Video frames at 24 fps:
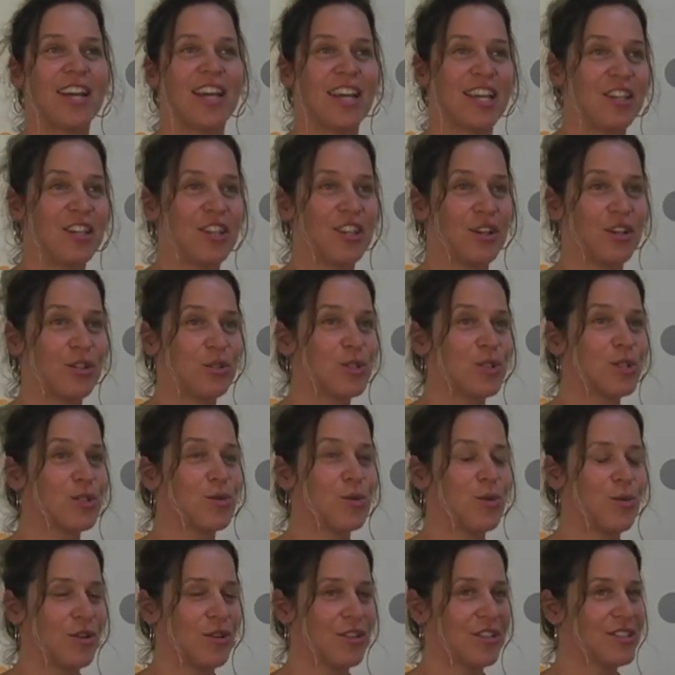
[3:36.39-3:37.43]
in those
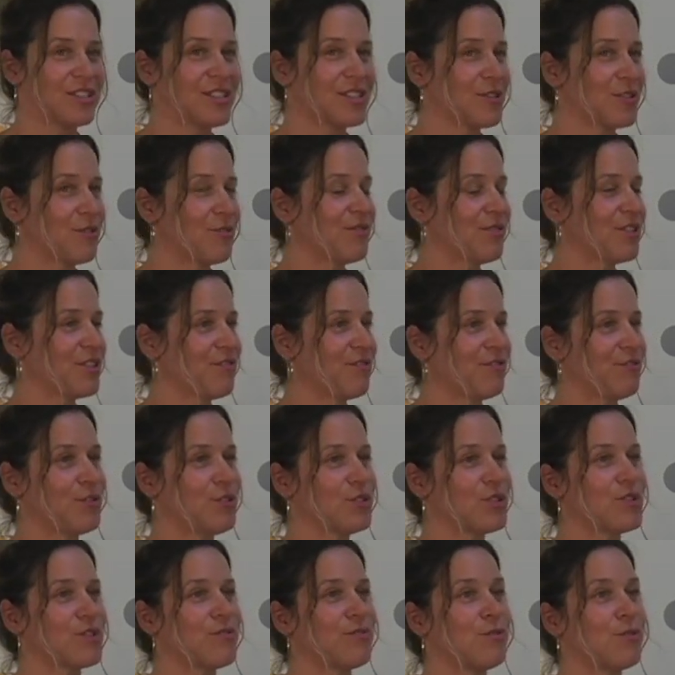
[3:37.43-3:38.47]
scores over the
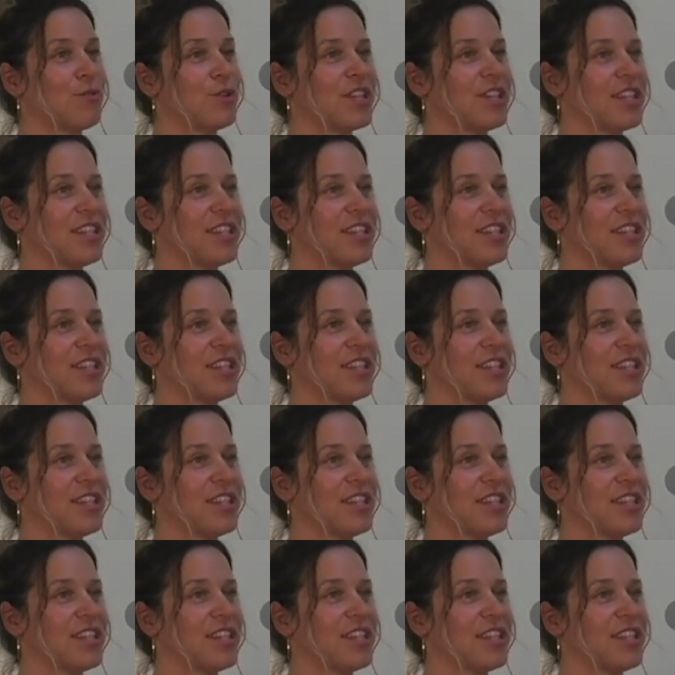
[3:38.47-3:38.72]
first 4